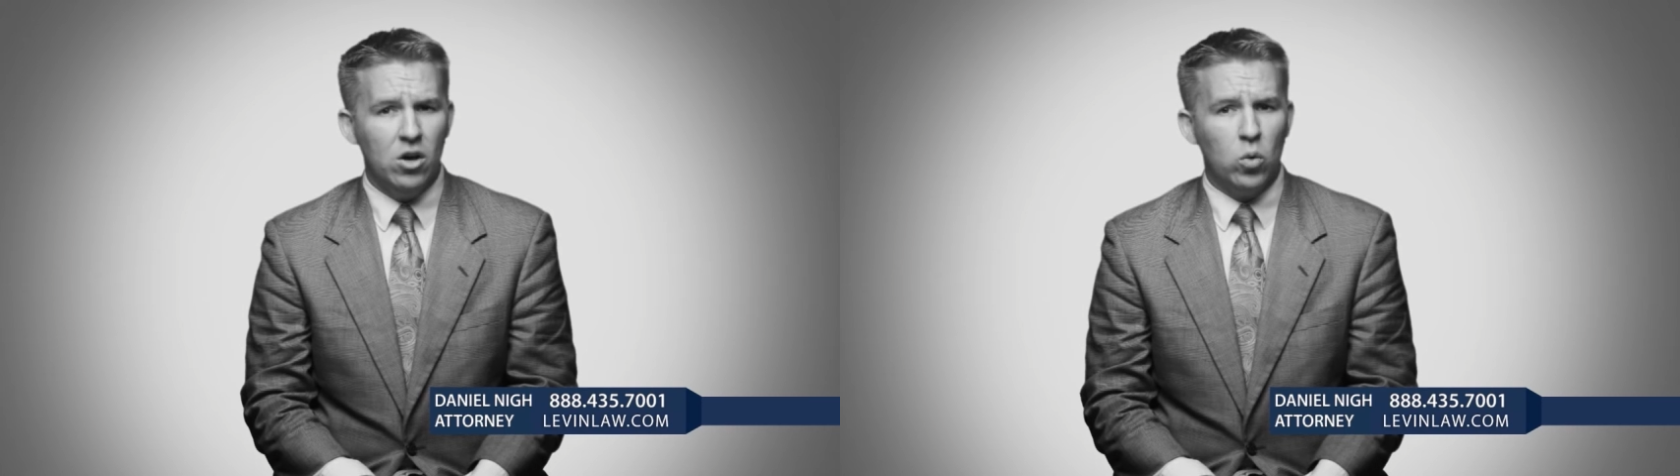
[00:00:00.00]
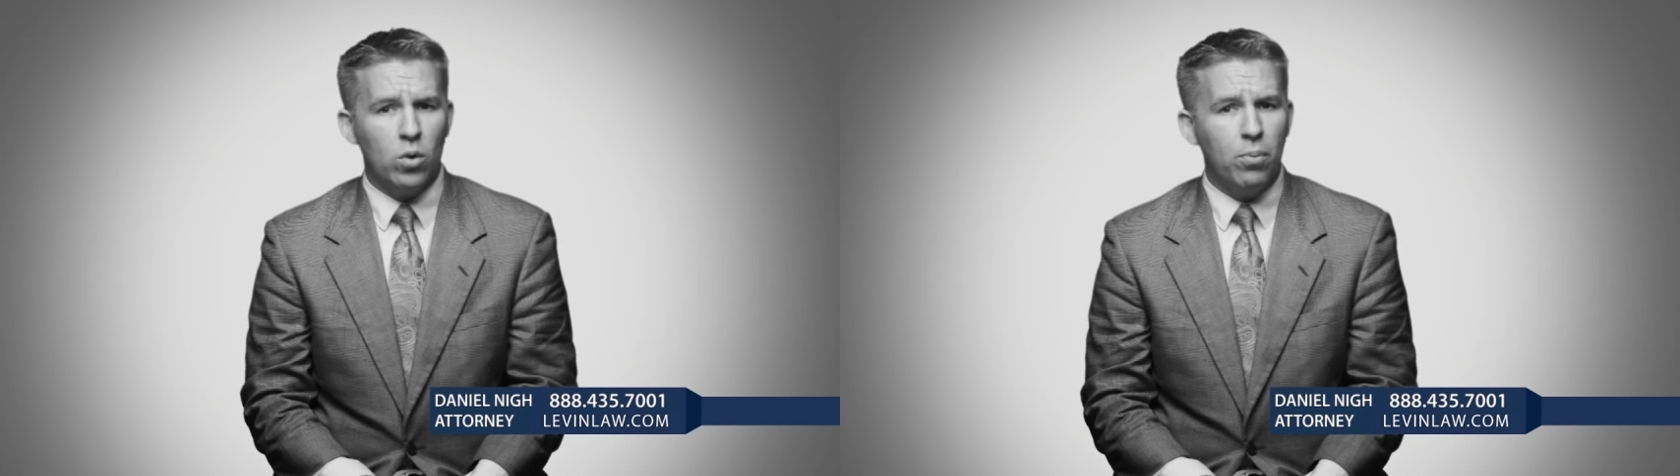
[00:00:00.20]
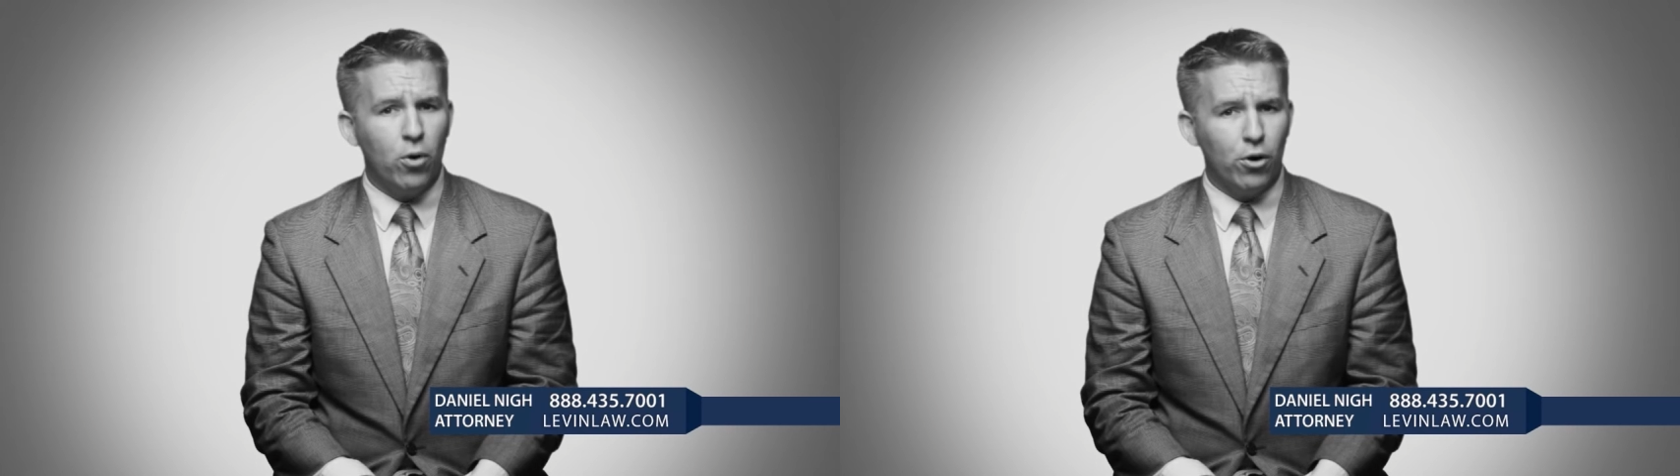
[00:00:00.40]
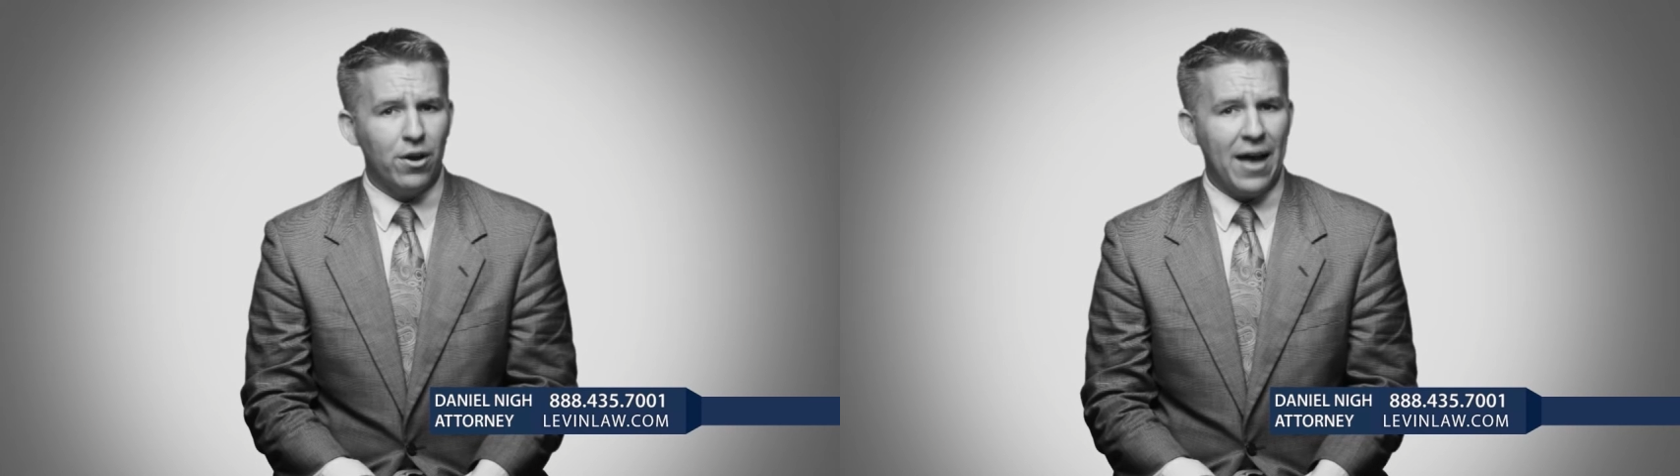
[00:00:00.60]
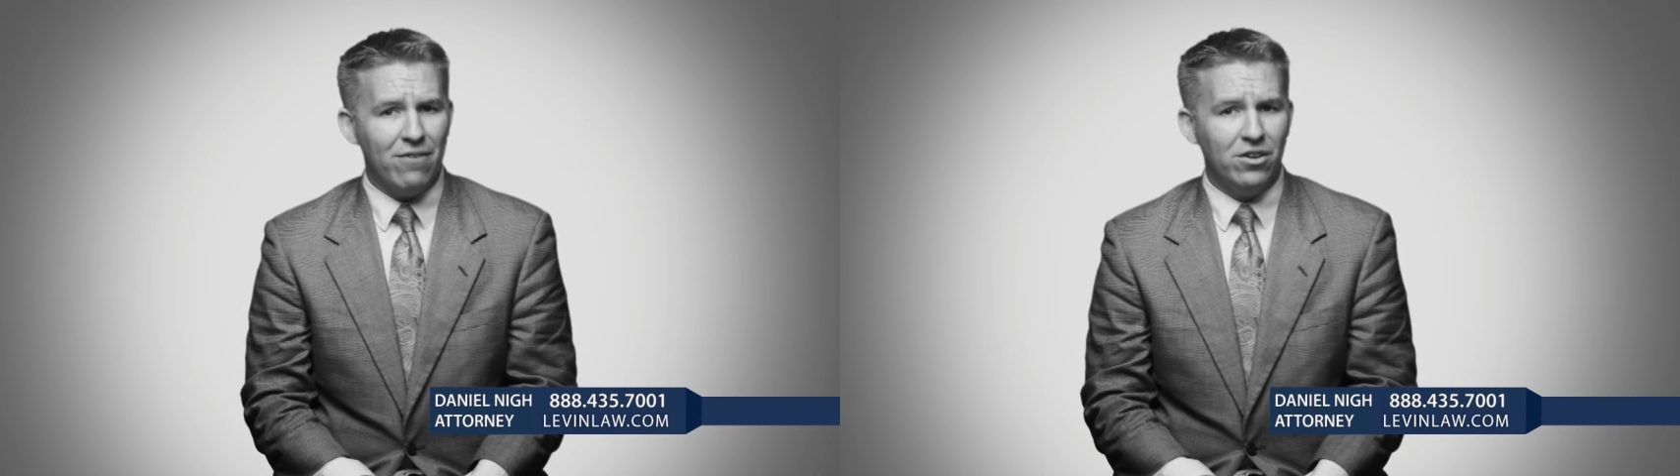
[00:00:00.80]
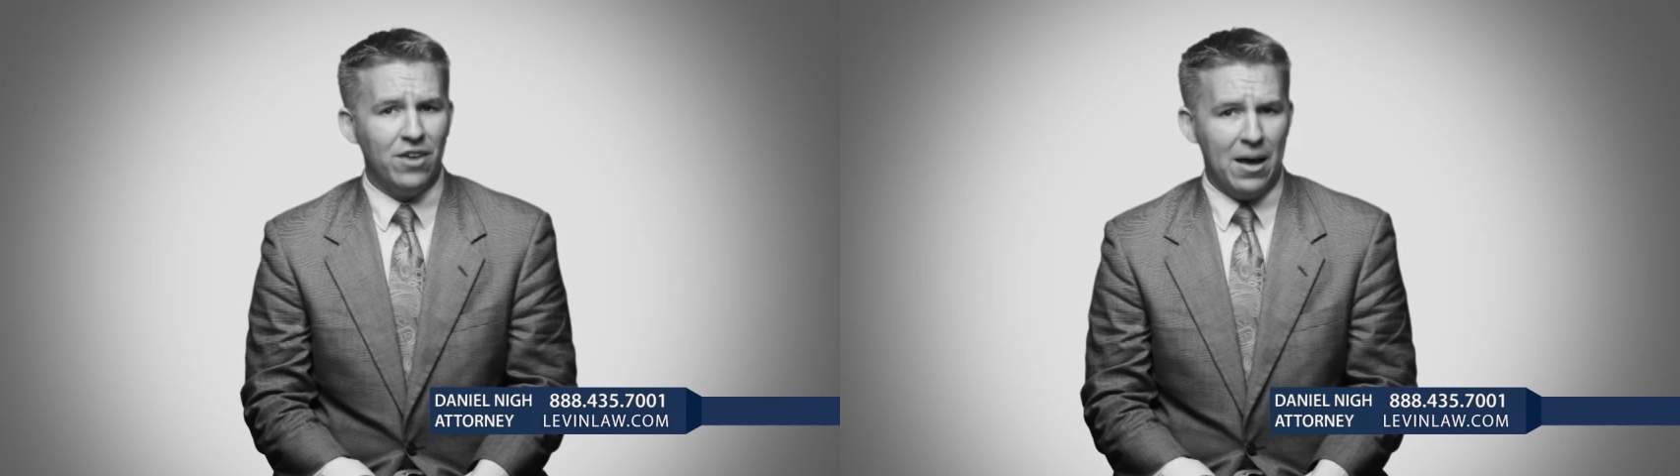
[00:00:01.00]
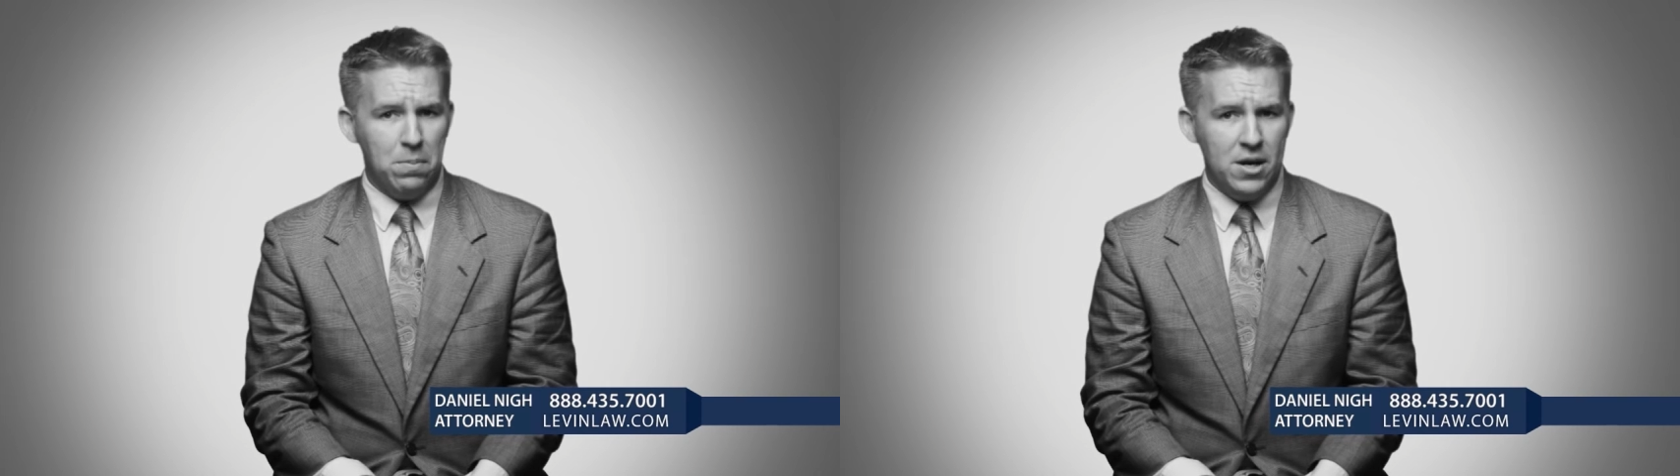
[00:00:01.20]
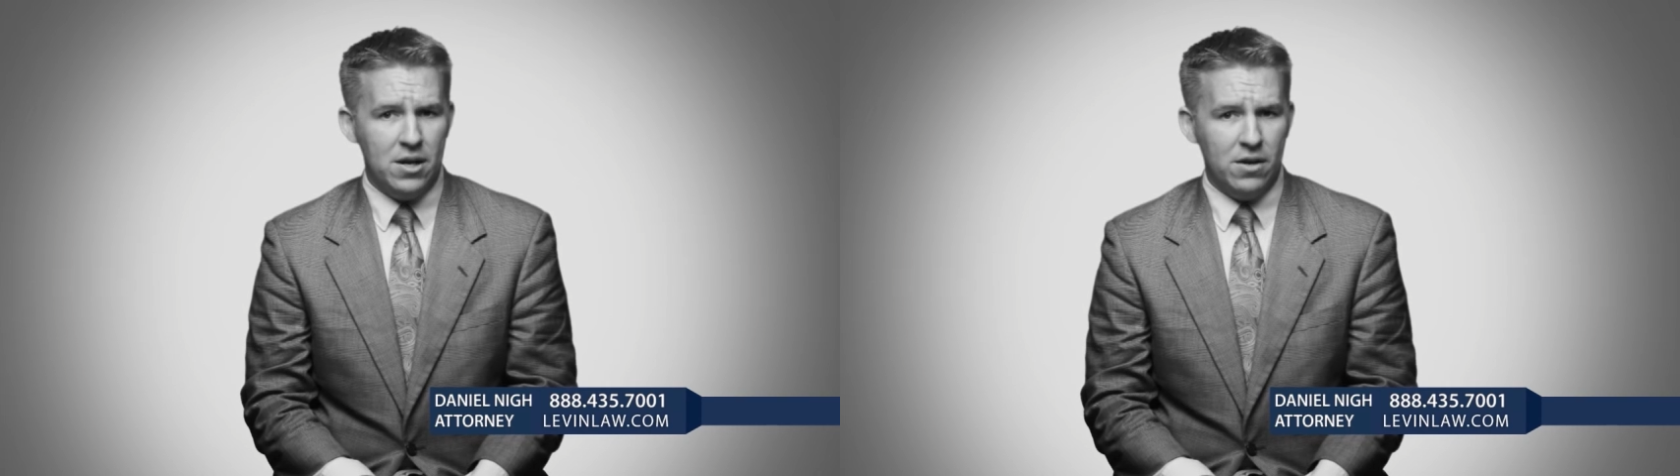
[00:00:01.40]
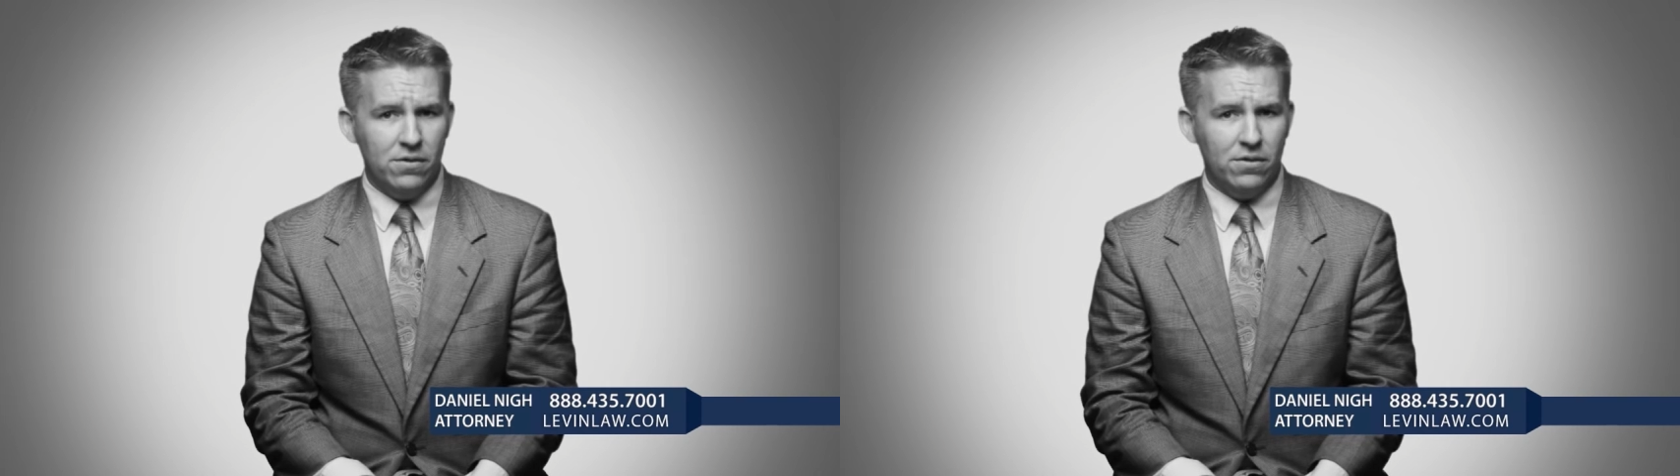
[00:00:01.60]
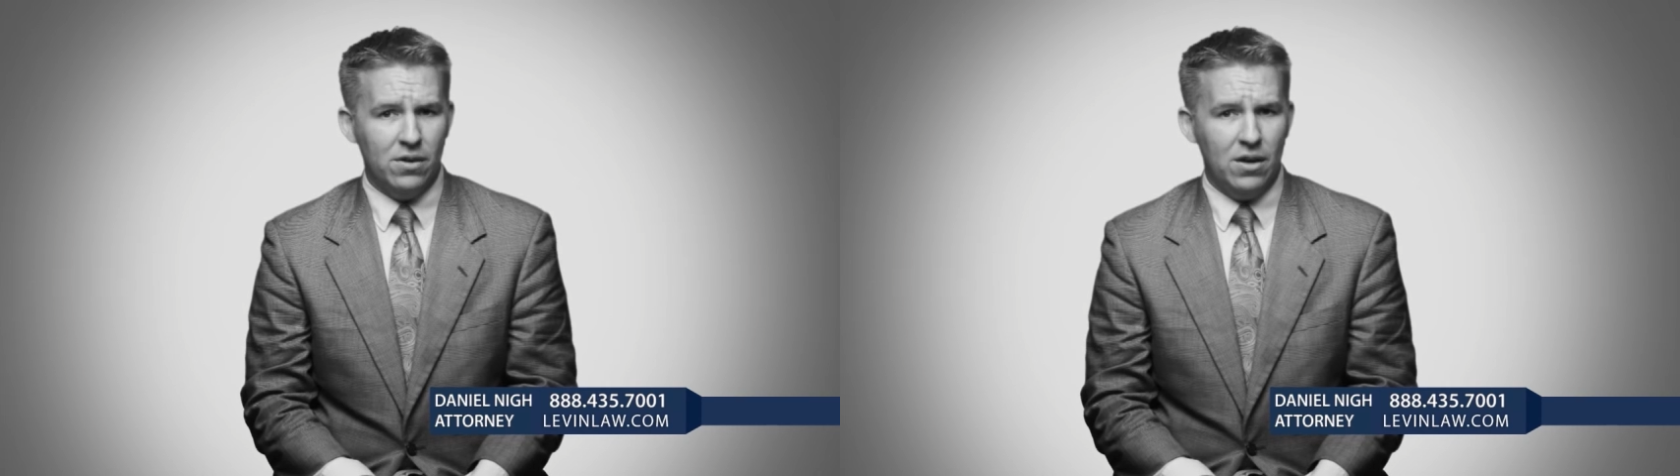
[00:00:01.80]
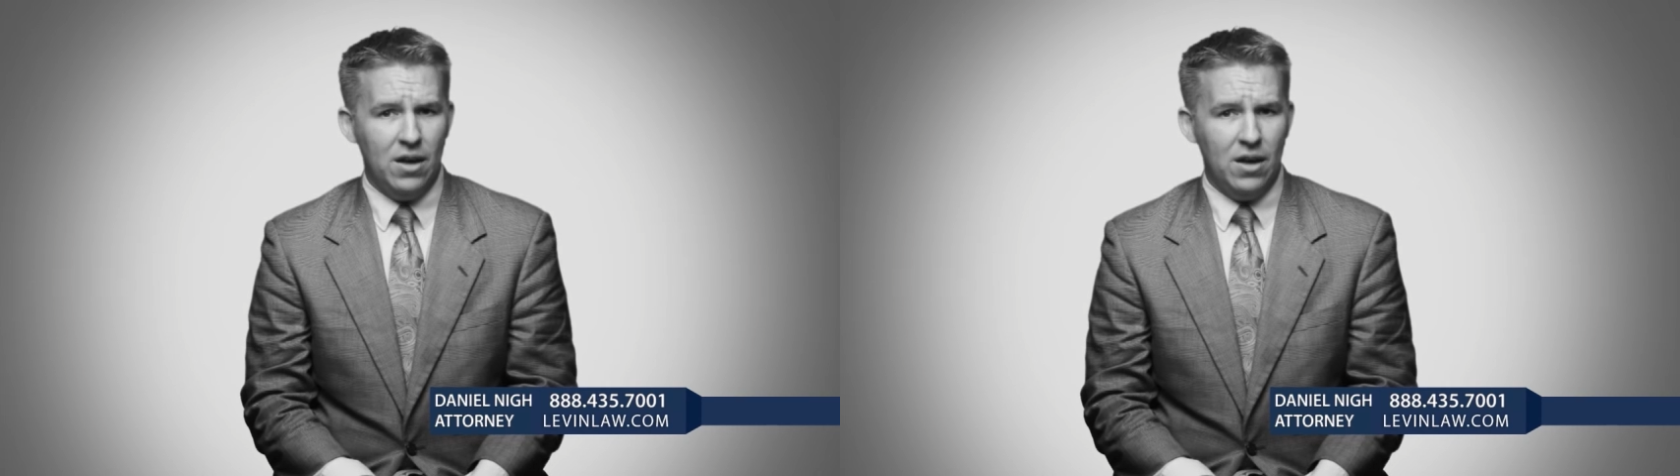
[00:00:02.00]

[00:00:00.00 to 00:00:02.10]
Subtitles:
reported having diabetes.